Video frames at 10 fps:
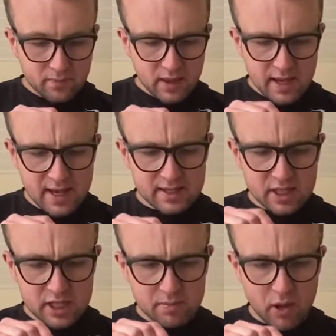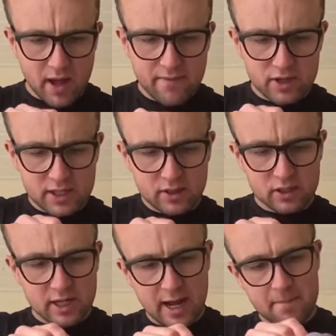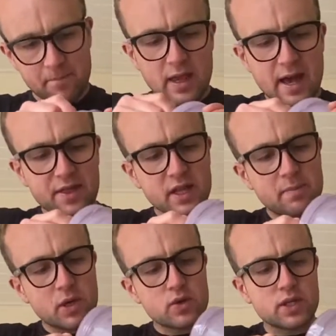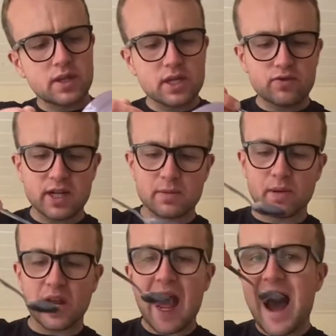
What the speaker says: Hits the spot every single time. I think the beauty of this recipe